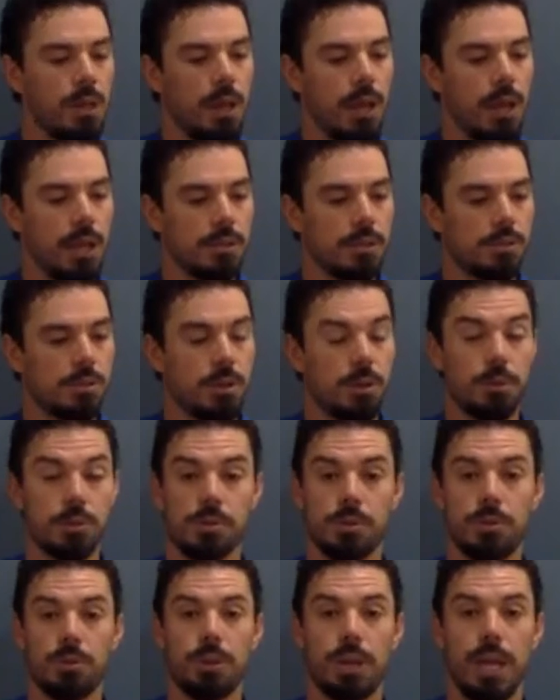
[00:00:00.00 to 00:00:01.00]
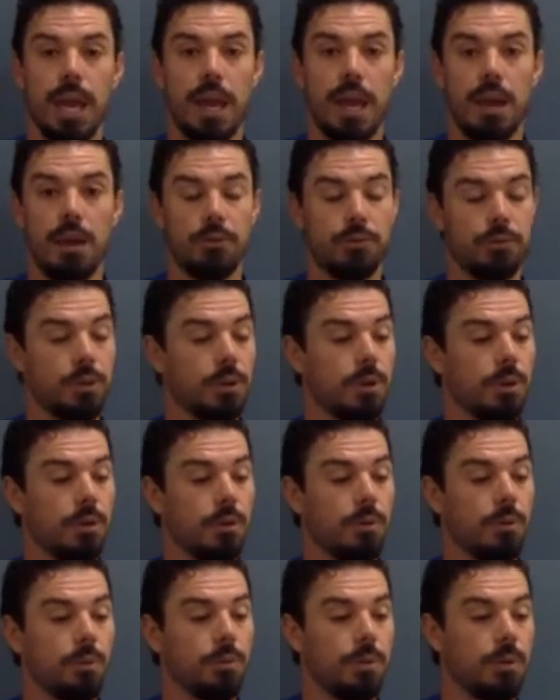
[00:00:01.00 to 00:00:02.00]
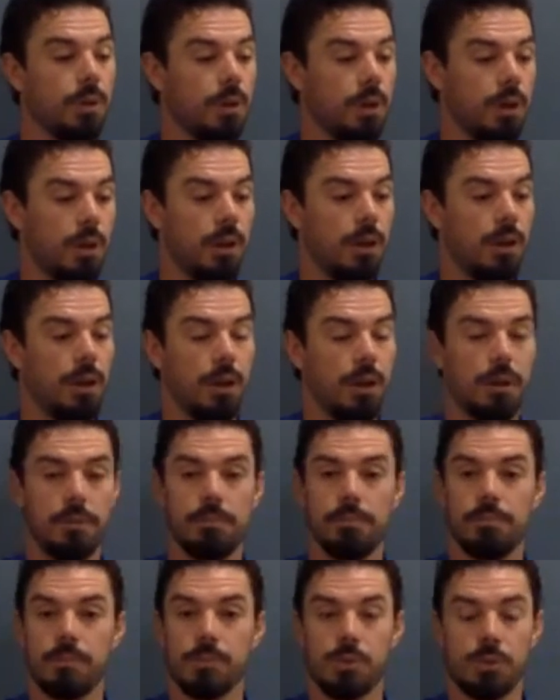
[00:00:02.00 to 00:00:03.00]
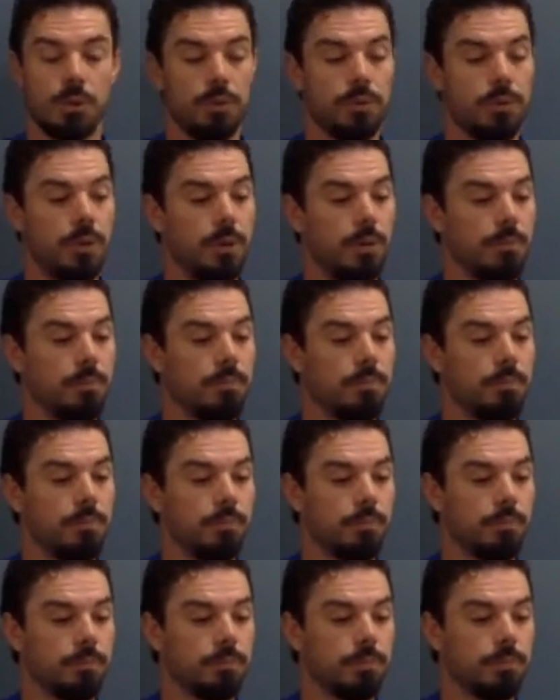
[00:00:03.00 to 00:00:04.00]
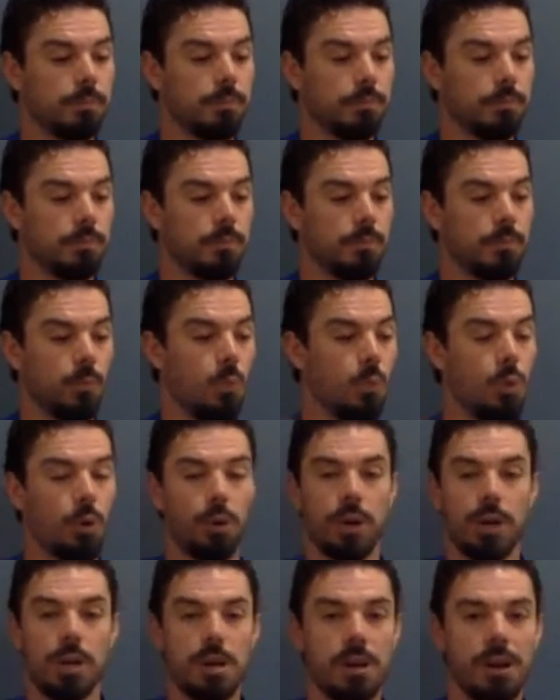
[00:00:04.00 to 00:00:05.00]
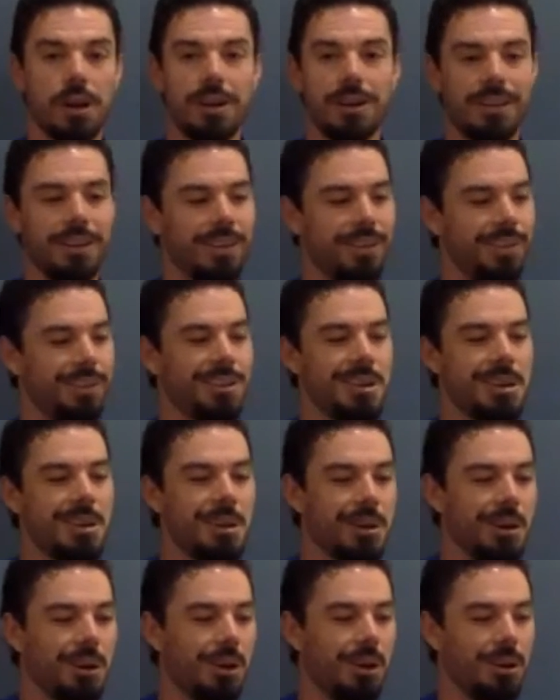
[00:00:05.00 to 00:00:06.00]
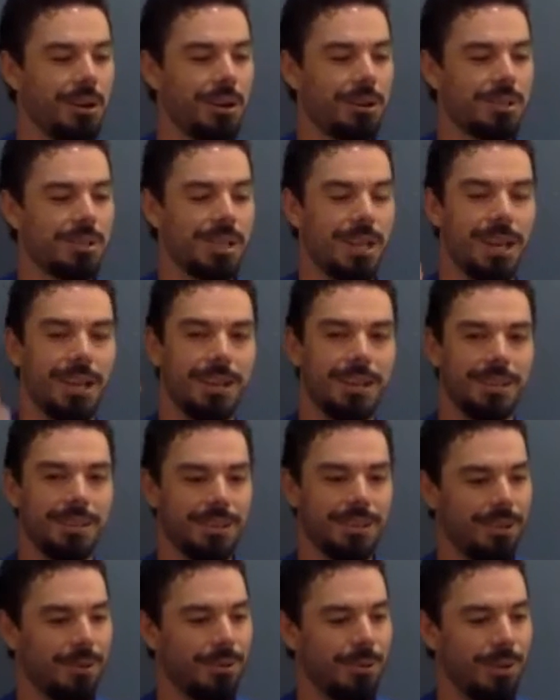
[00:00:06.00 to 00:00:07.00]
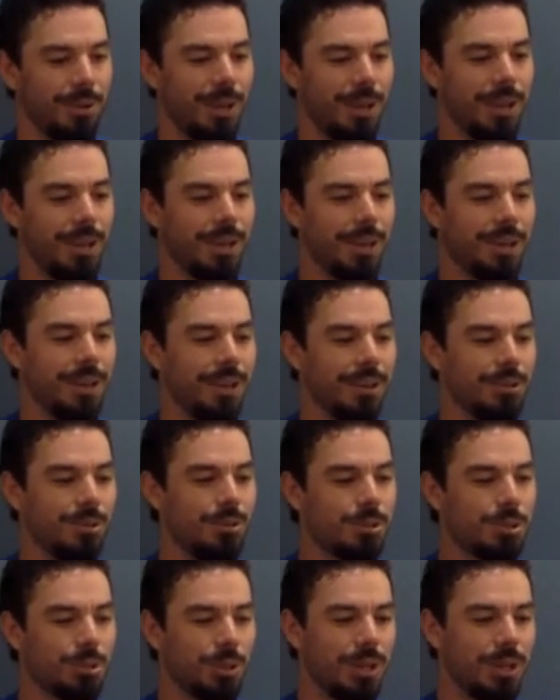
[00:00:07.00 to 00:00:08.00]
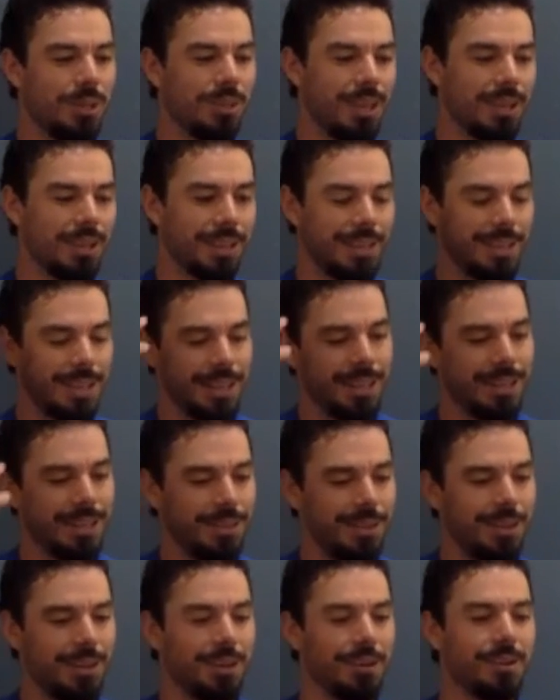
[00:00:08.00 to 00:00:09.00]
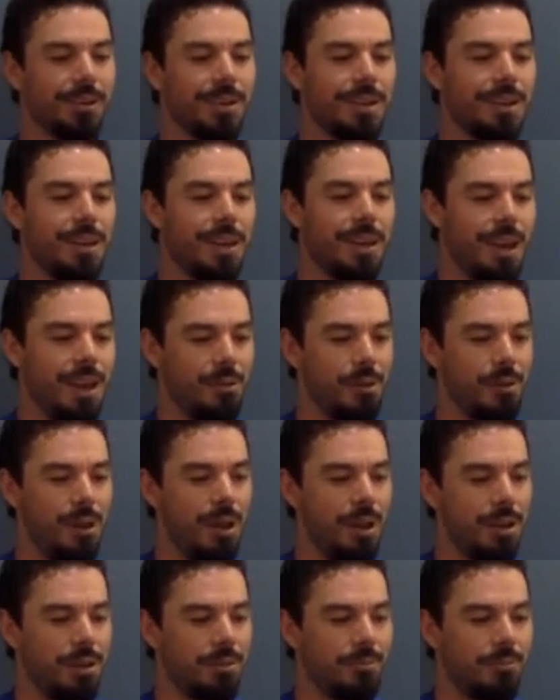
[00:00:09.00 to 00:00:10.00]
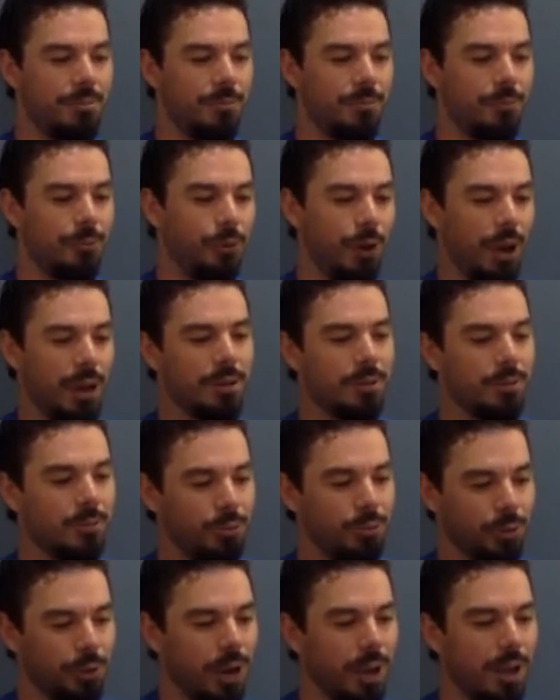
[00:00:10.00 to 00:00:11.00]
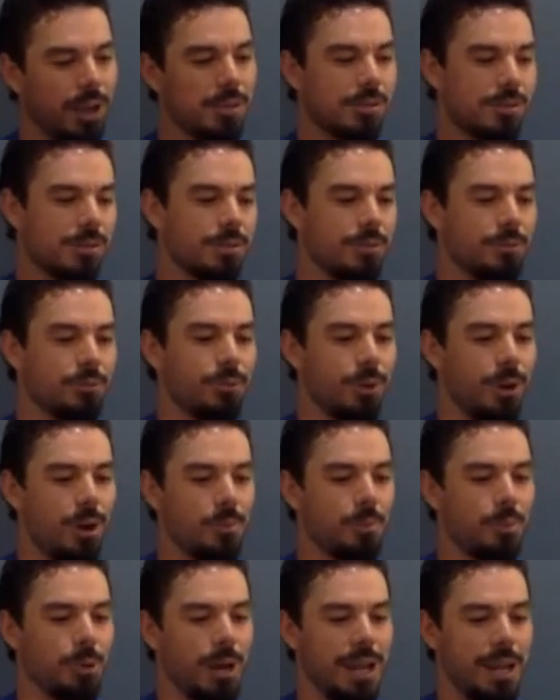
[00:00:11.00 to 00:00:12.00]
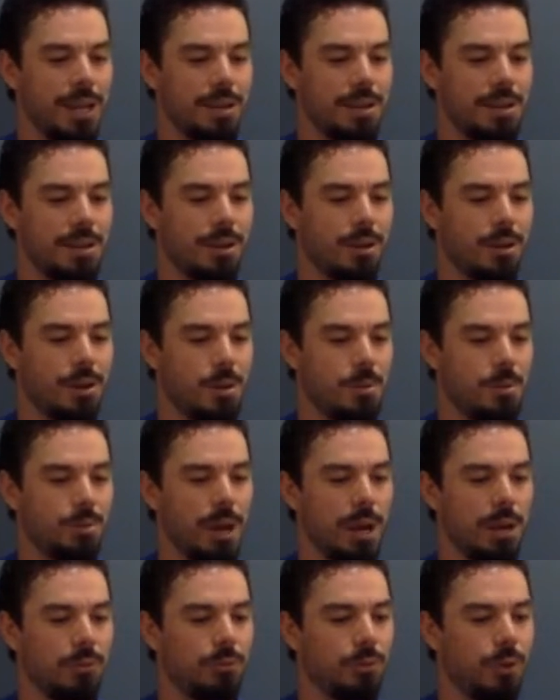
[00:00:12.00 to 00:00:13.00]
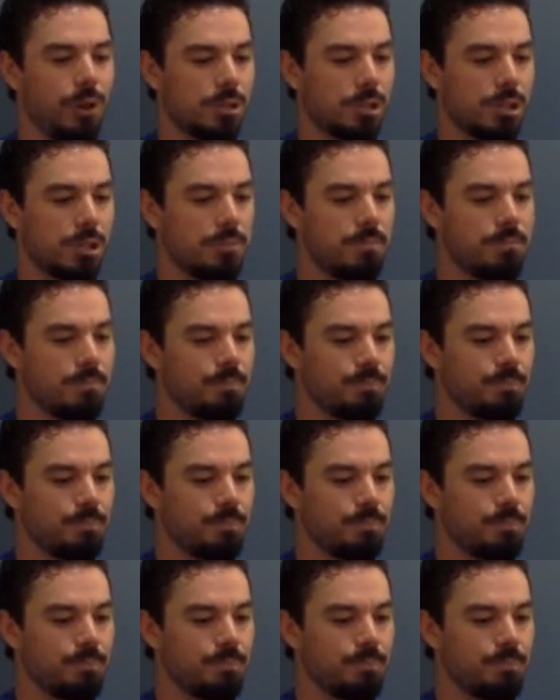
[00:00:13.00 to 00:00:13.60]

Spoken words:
And so it's cool to have, sort of a warrior on our side, a nutrient that can get in there and fight for us, for our brain and our brain function.